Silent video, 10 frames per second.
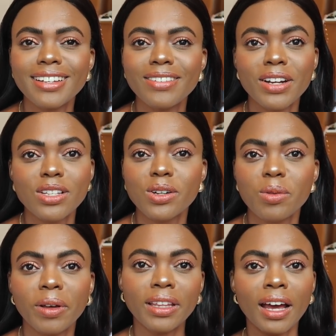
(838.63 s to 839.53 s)
we're not talking
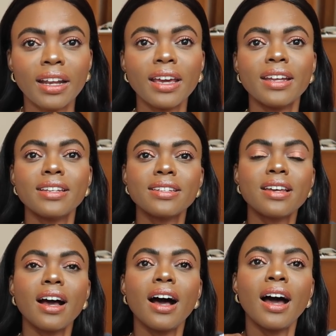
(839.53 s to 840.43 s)
about that and
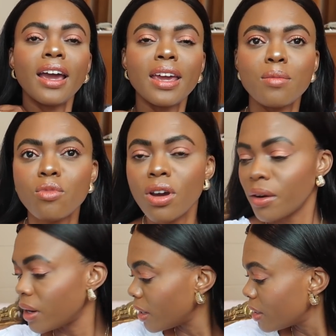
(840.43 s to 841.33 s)
I am
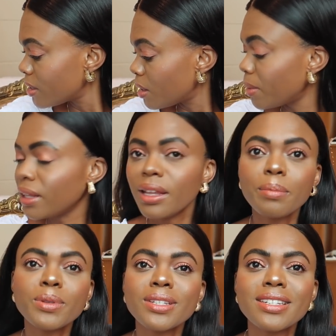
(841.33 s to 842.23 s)
wearing on my
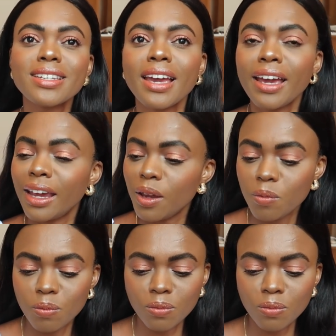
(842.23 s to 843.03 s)
lip today